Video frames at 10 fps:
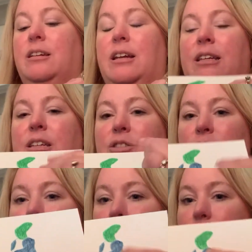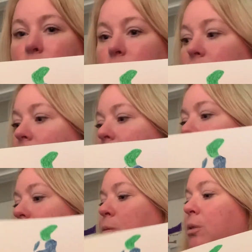I need you to color
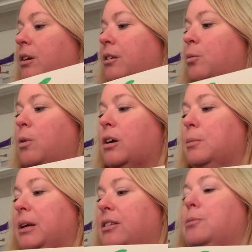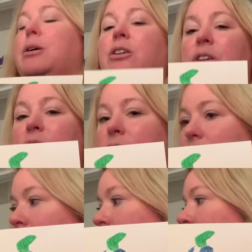it with water-based
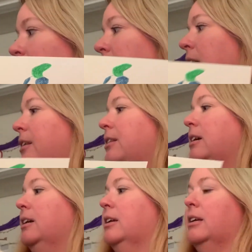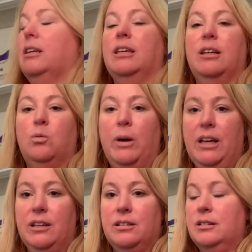markers and then get it wet.